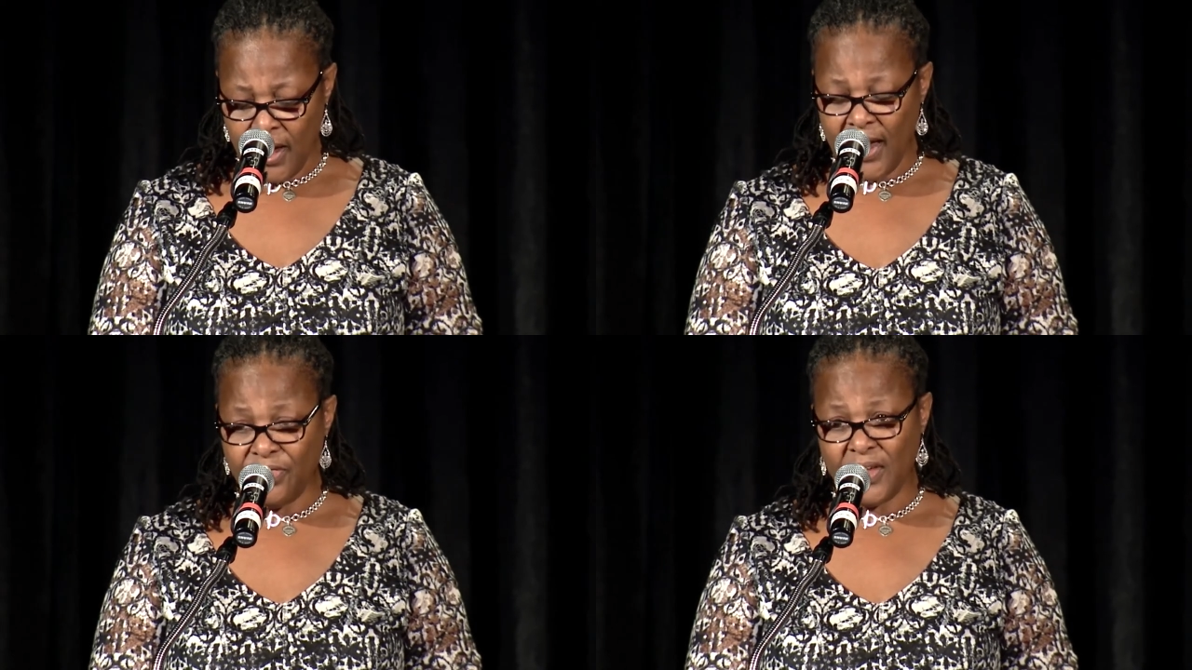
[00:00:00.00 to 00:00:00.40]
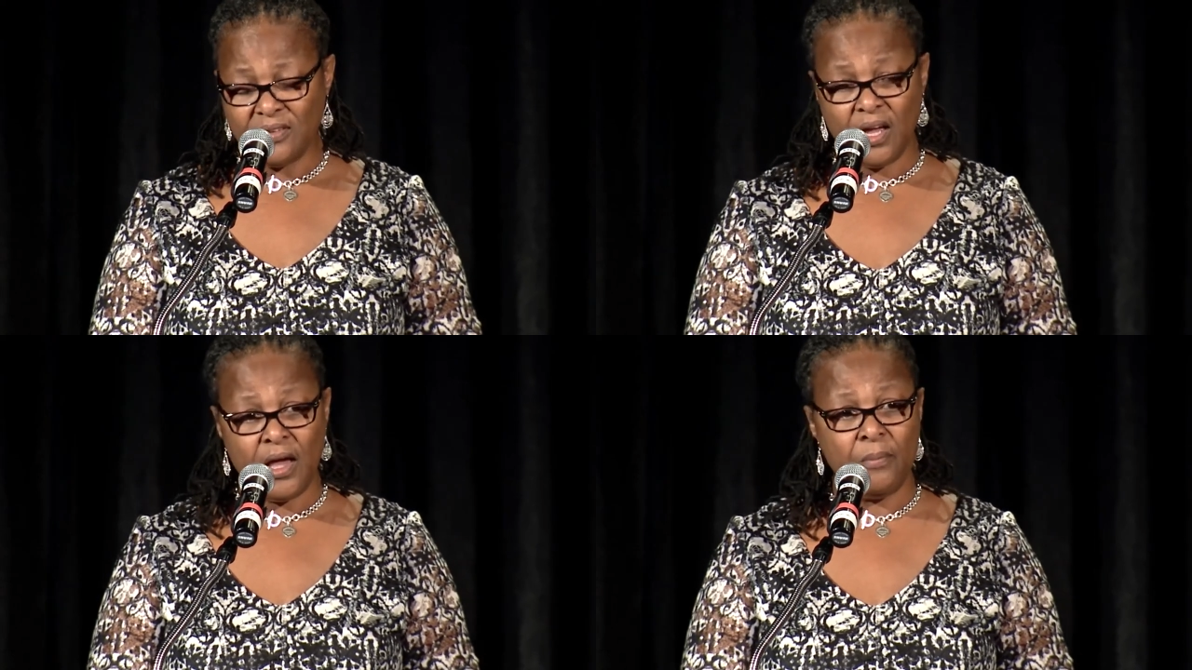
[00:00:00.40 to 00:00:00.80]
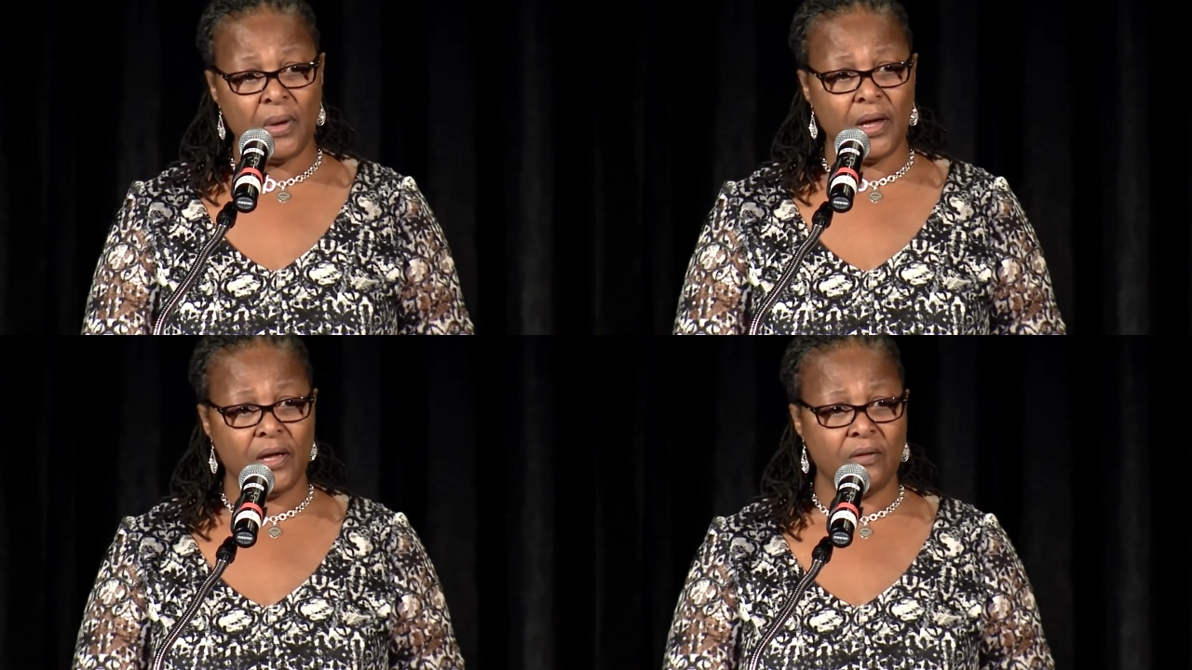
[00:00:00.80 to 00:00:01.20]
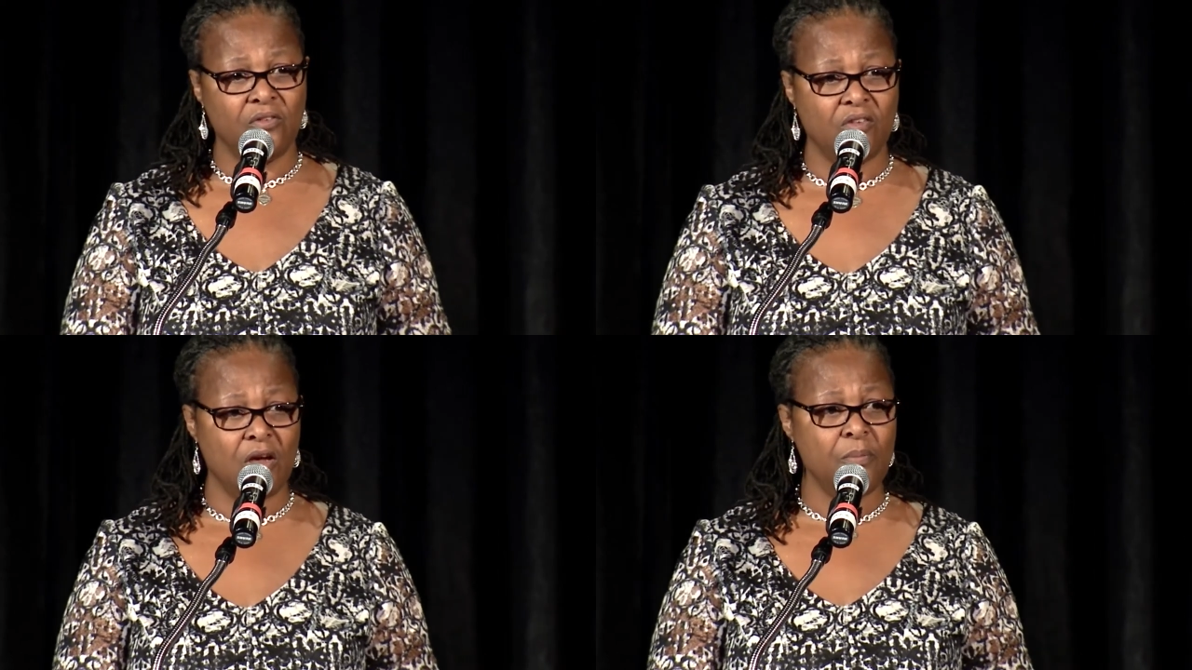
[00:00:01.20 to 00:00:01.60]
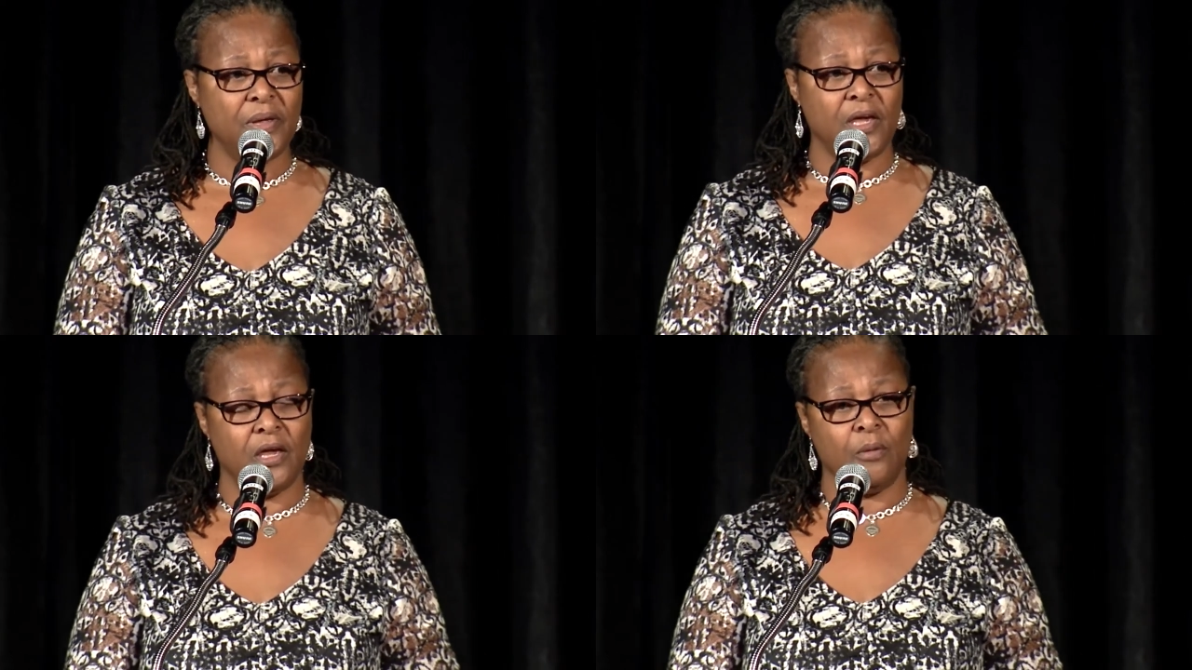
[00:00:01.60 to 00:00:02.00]
At that time, my son
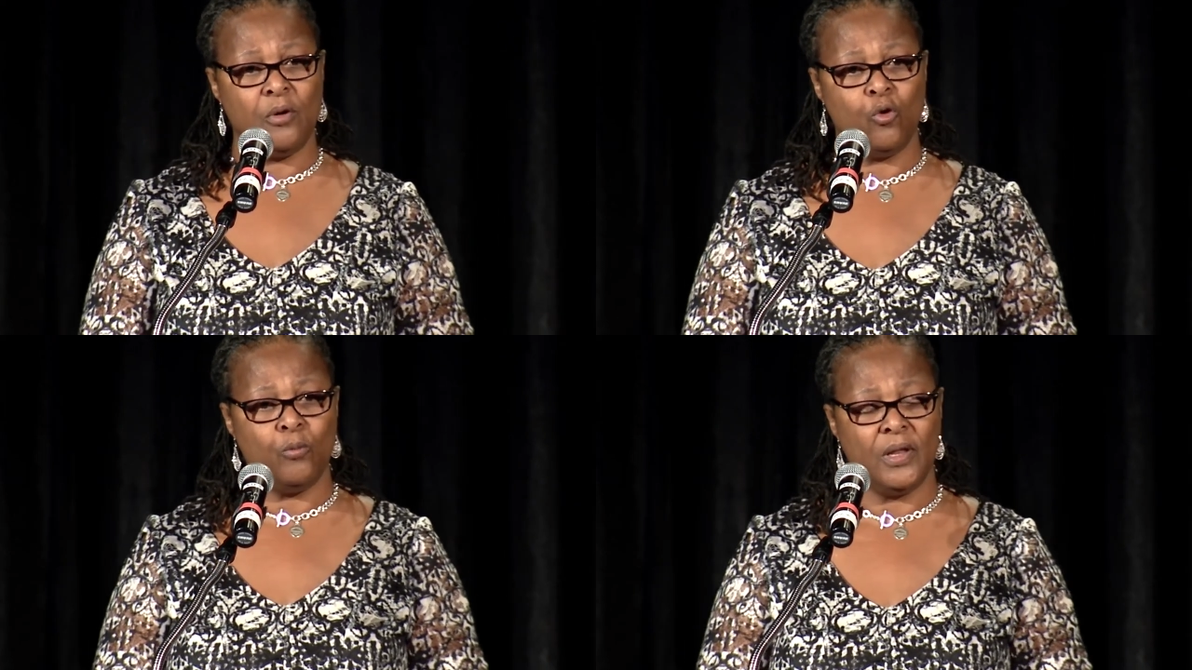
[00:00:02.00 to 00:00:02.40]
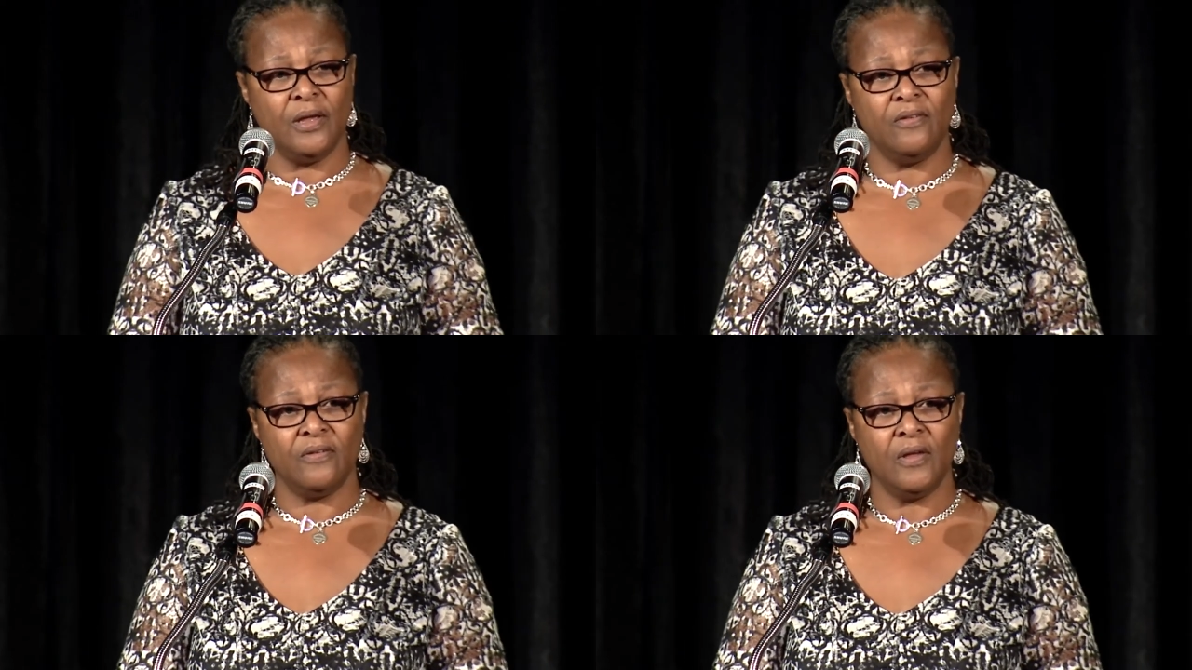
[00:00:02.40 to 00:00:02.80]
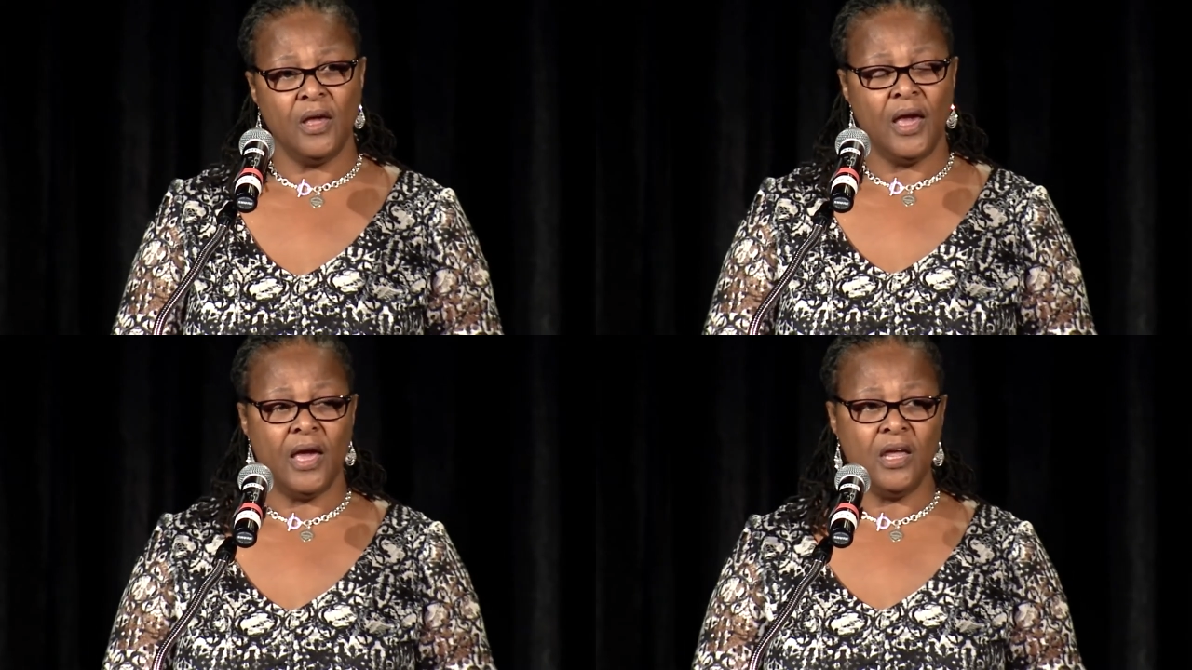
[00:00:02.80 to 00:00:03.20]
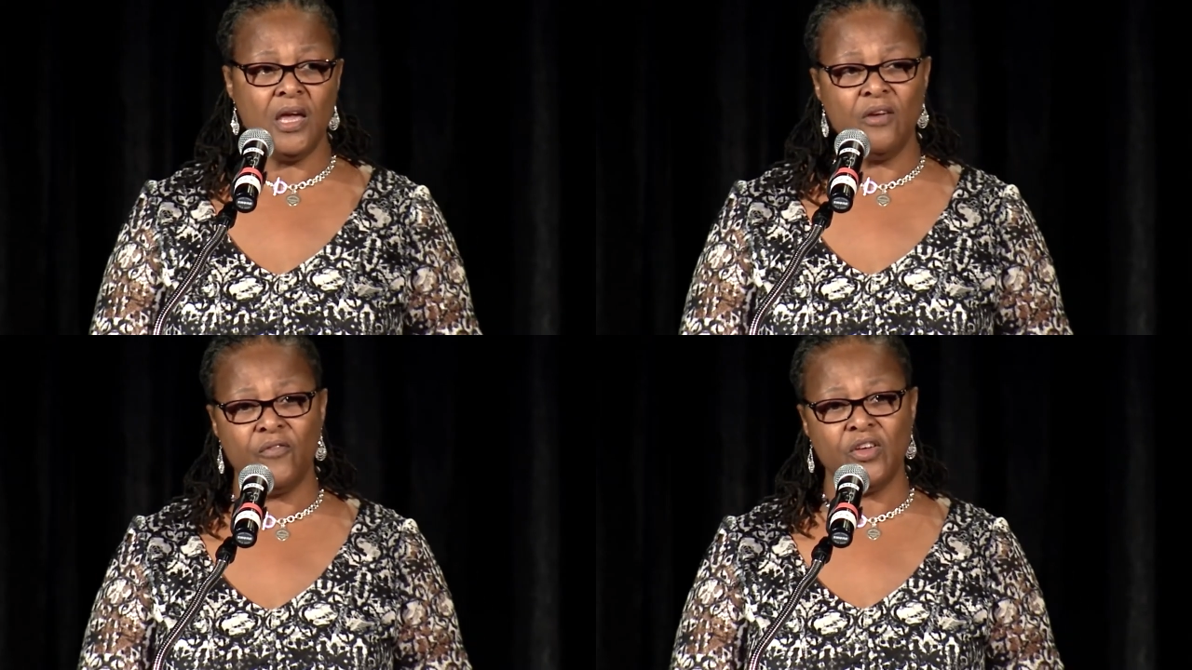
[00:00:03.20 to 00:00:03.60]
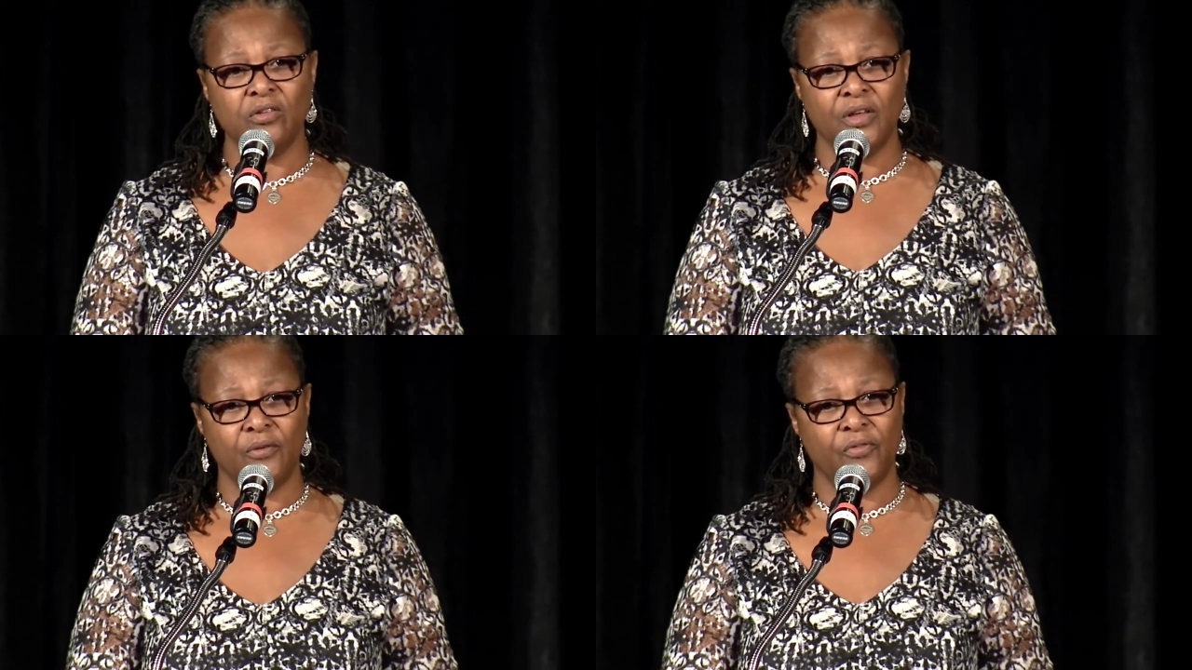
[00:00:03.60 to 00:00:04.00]
became homeless, and he
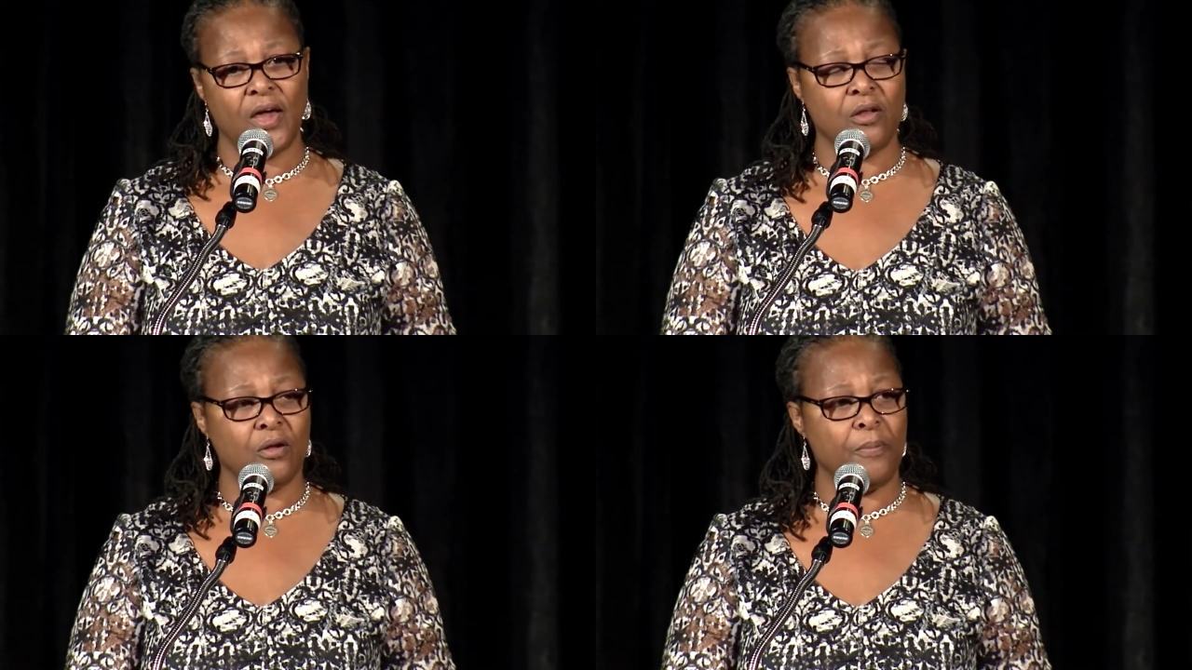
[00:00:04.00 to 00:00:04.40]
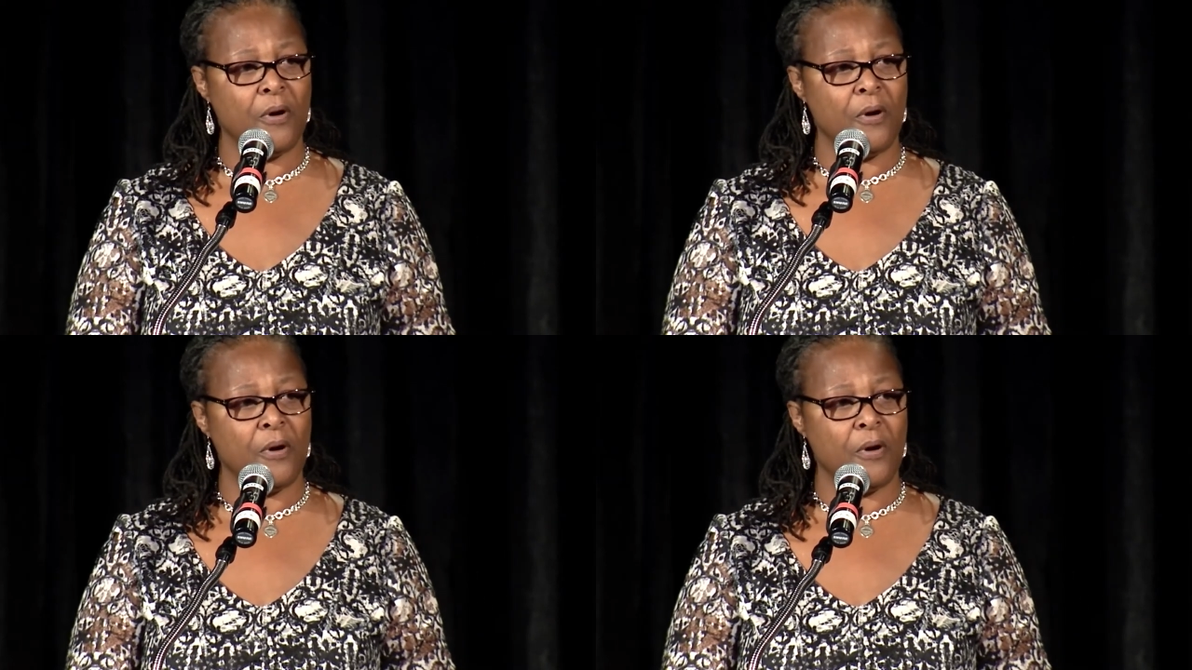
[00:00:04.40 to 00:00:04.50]
eventually found an